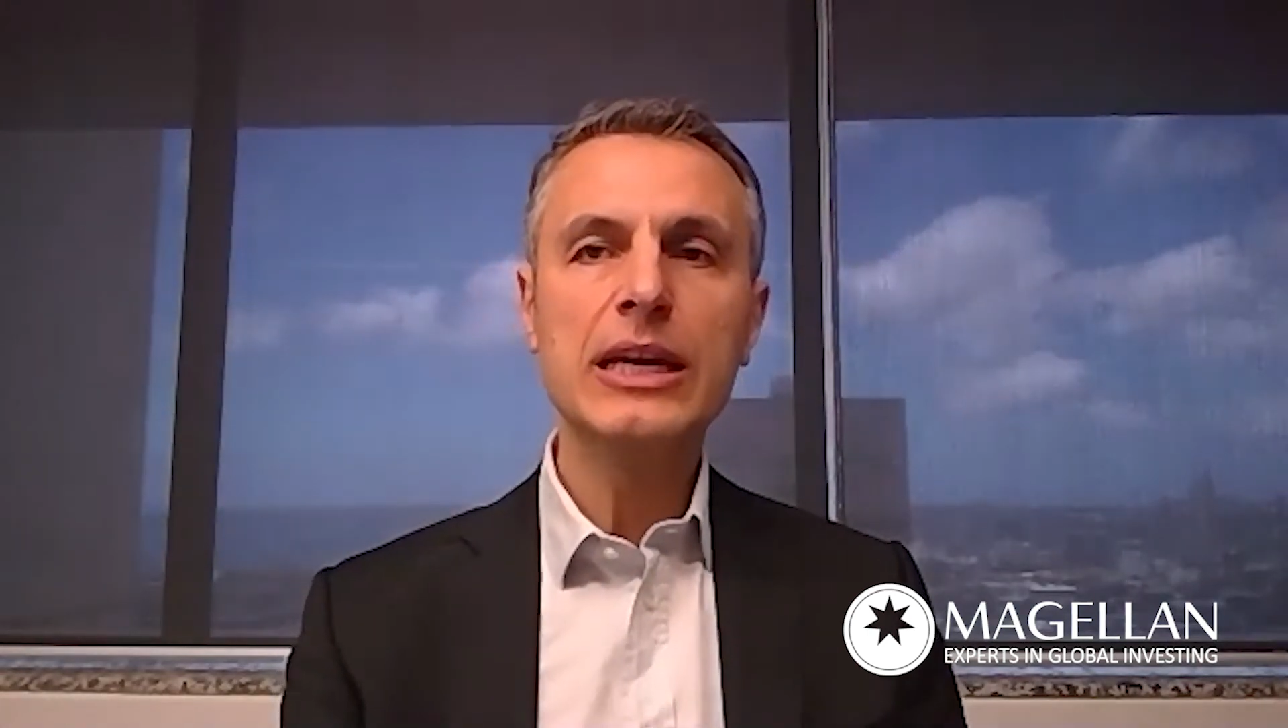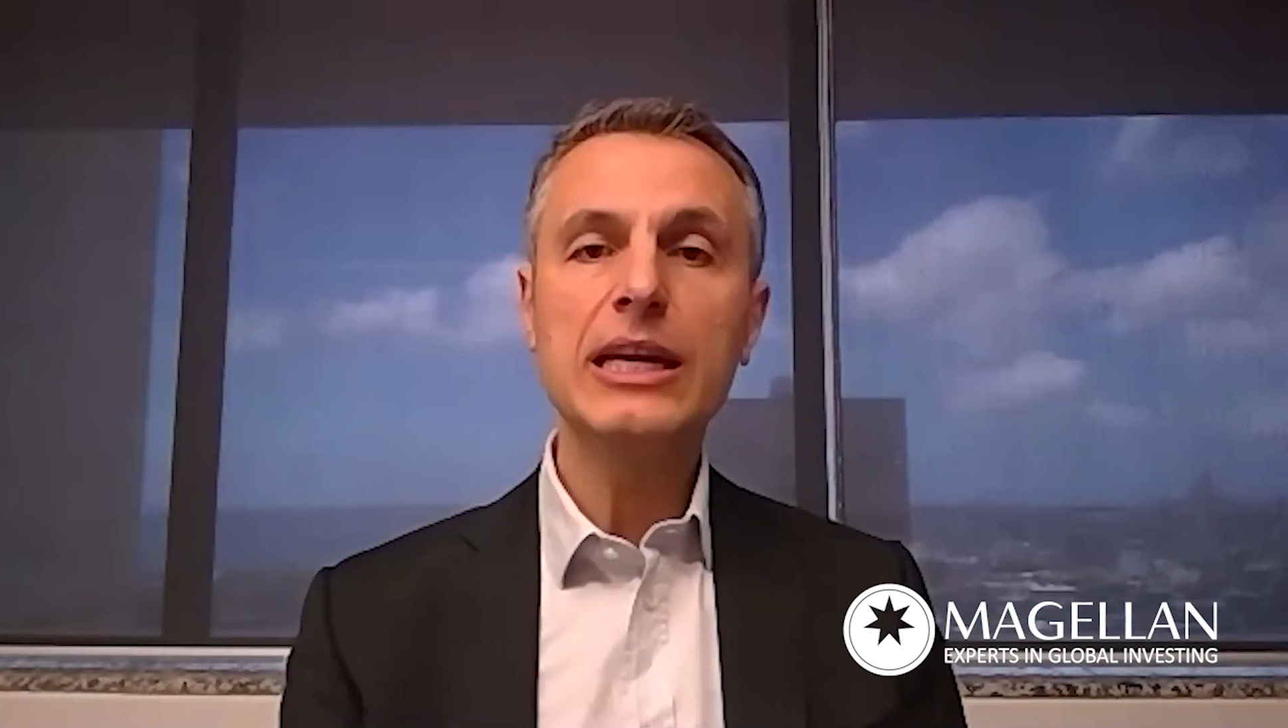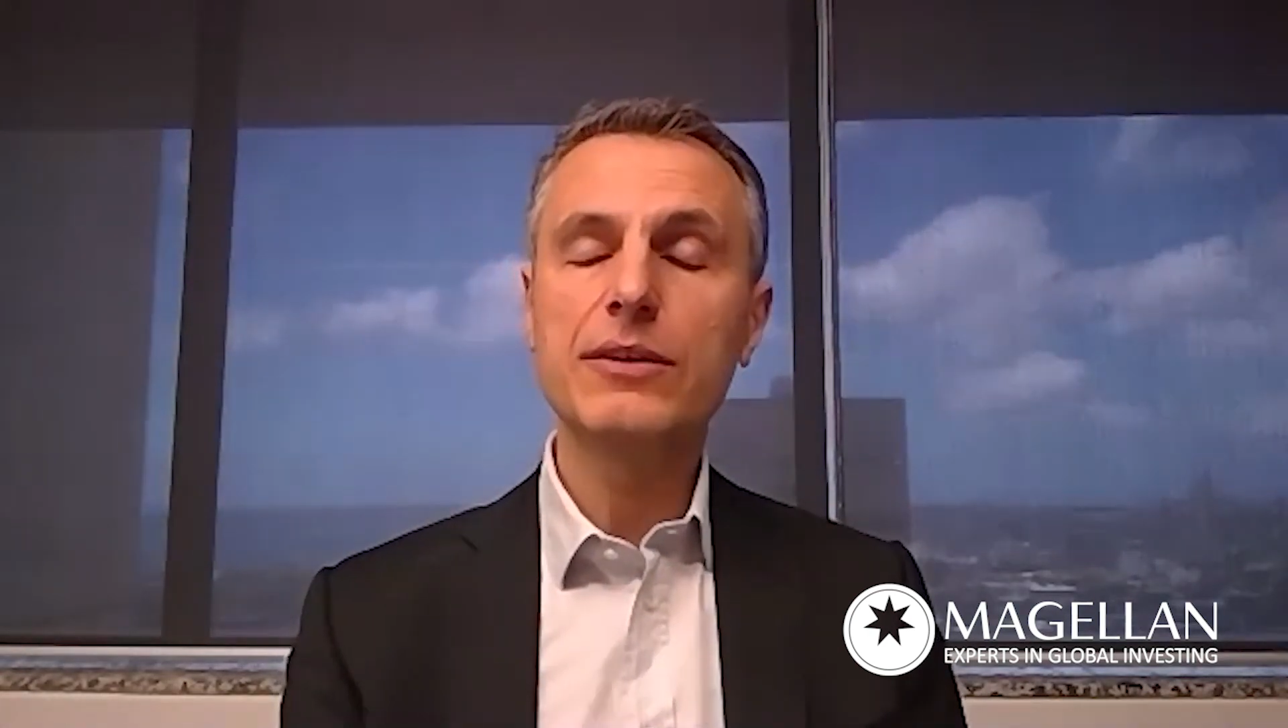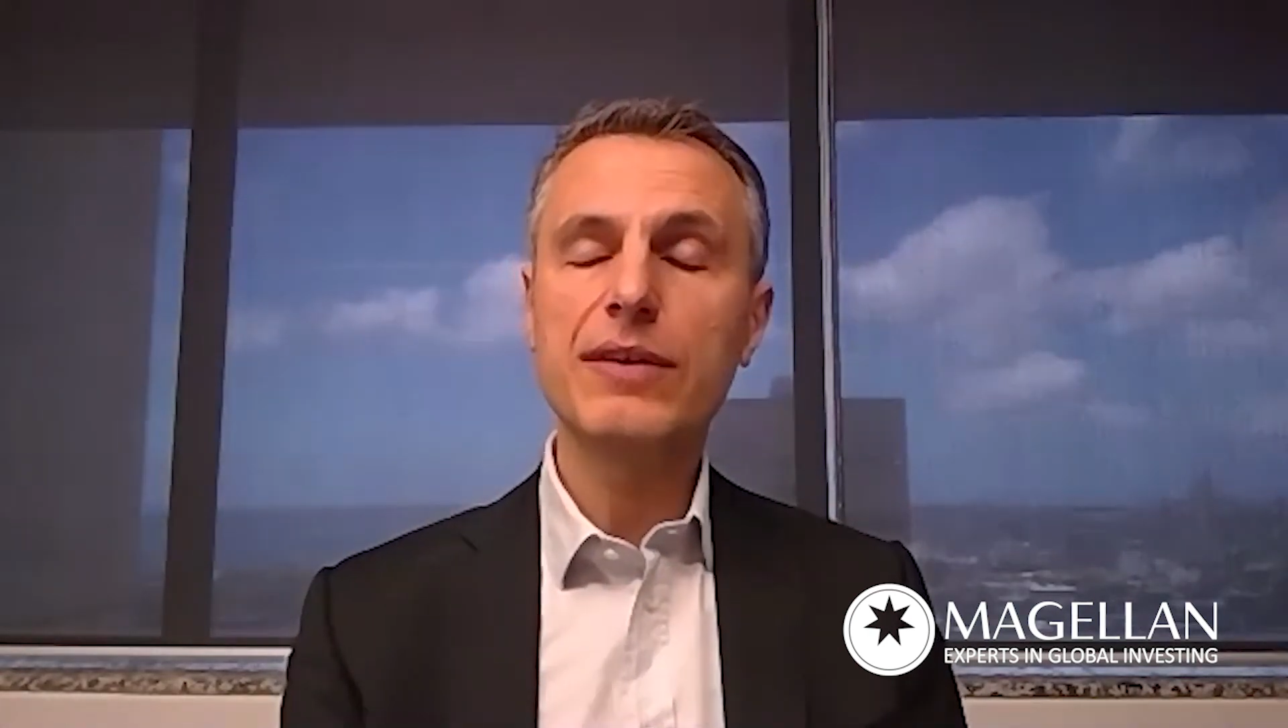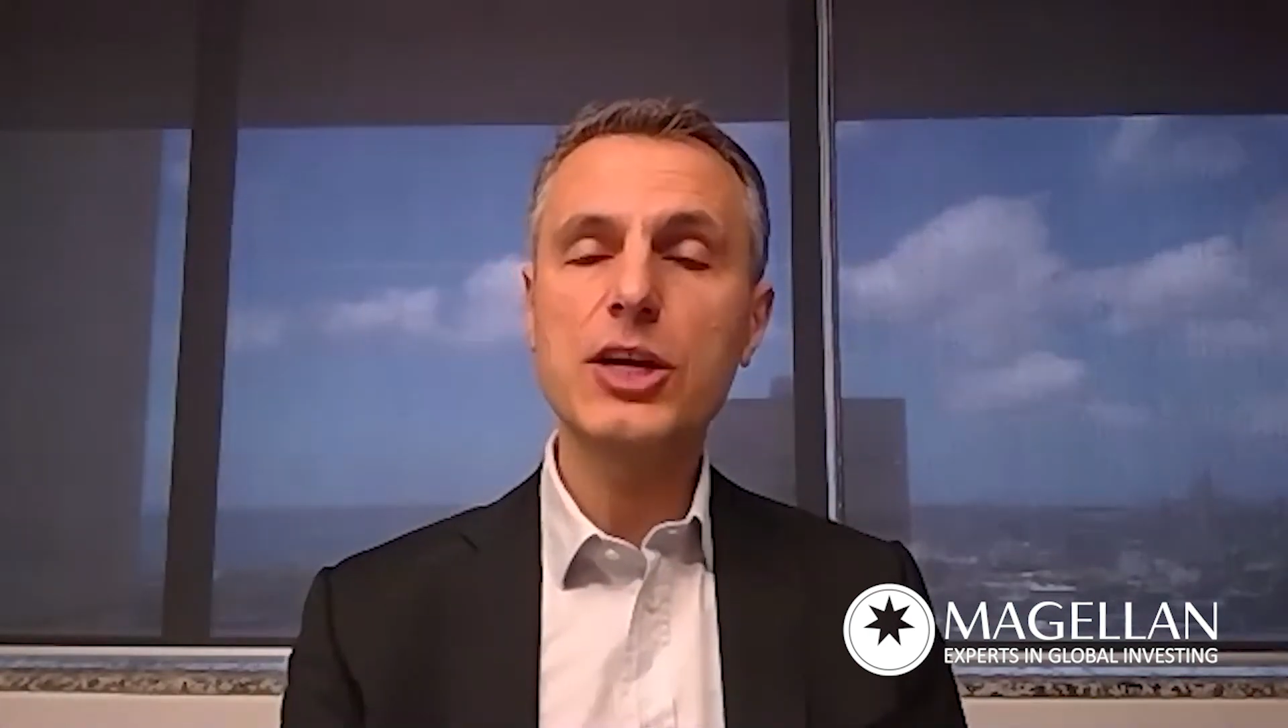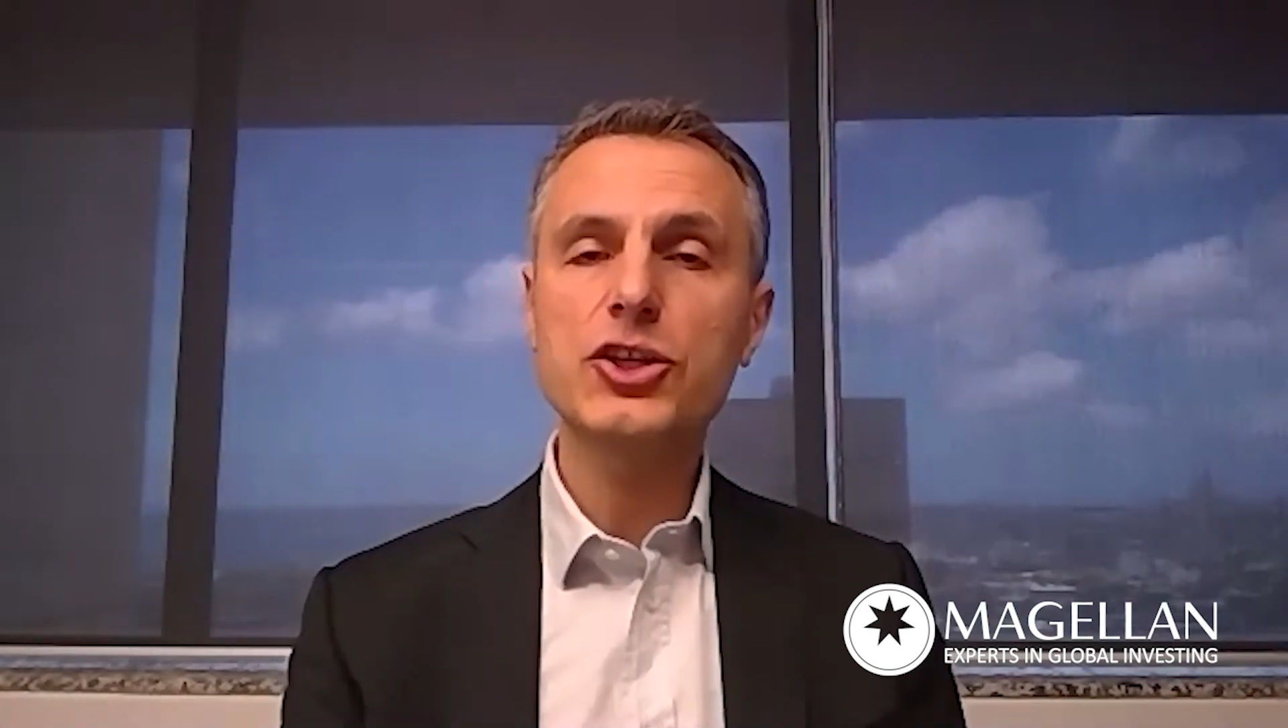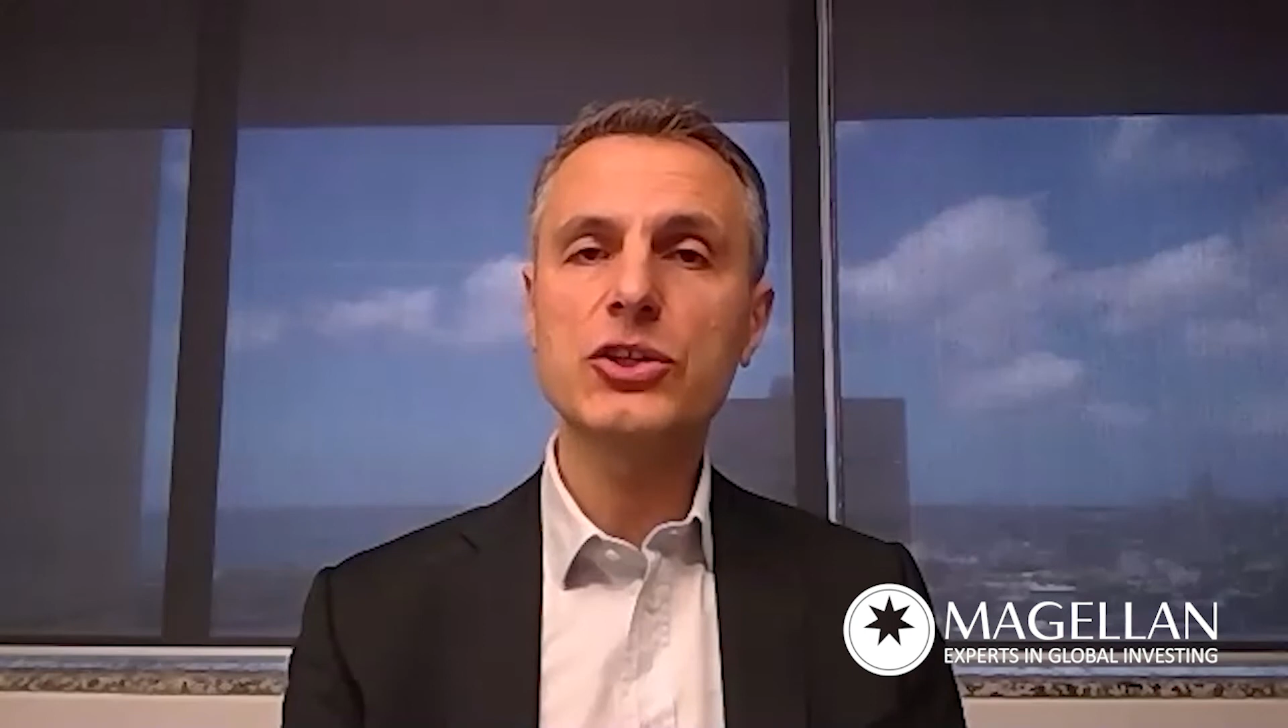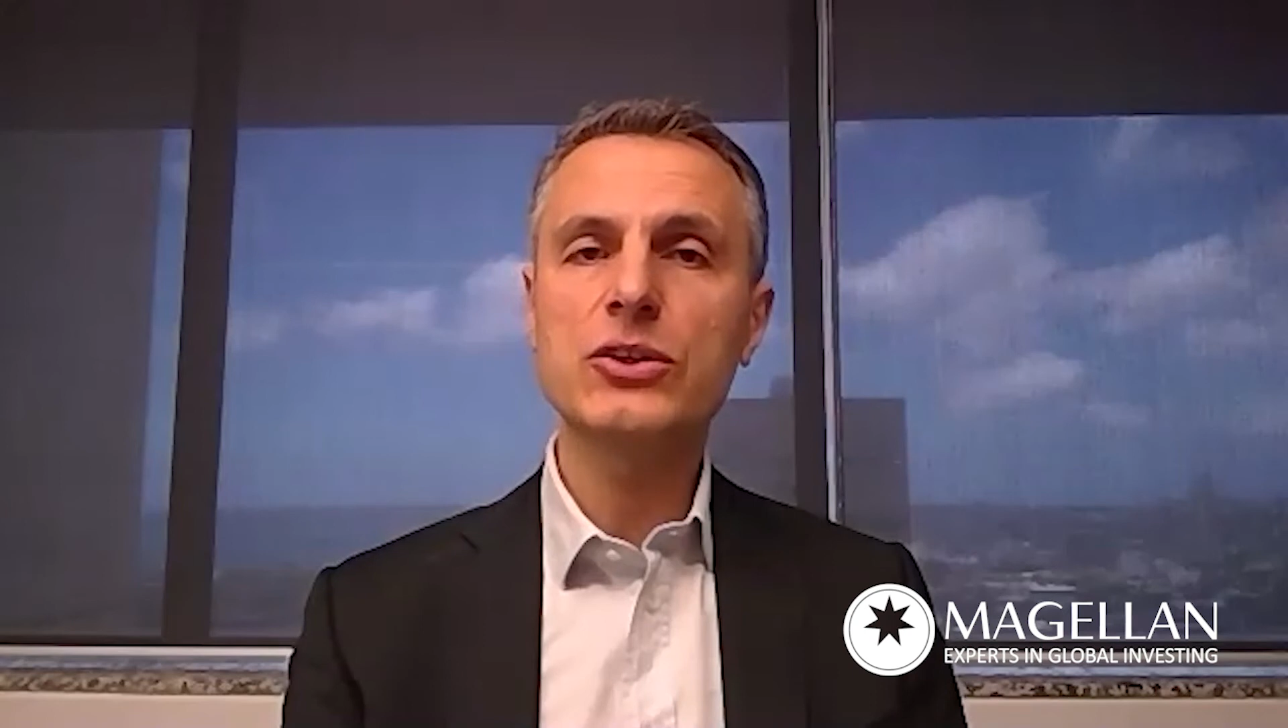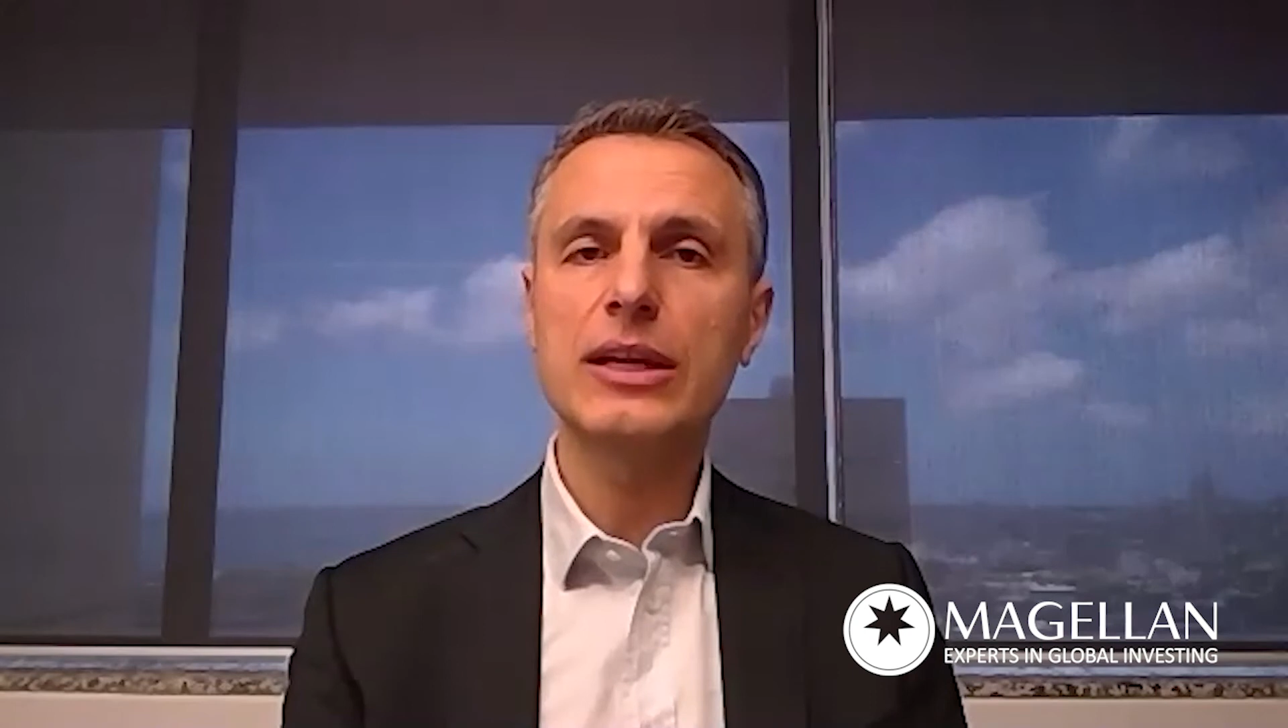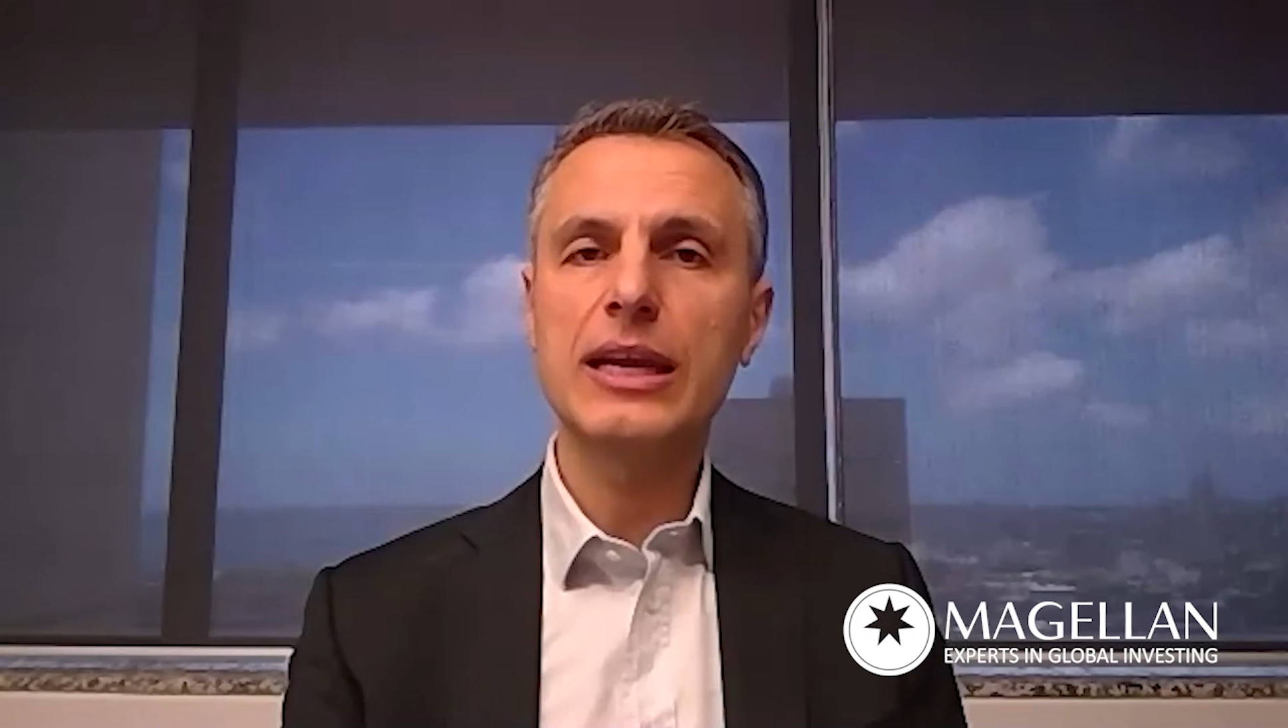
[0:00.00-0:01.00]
innovation